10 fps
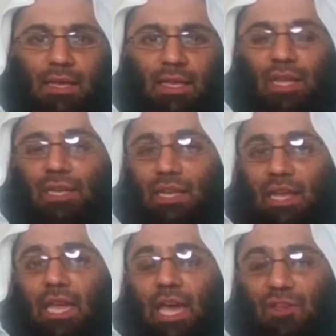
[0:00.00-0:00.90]

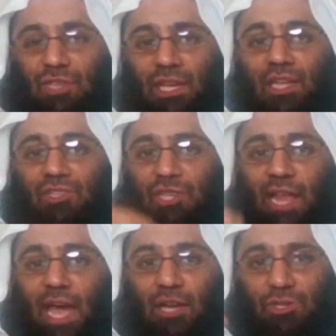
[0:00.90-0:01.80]
indicating it's an
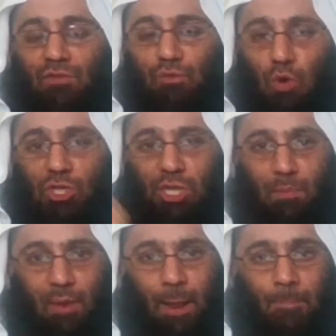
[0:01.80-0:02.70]
act of worship.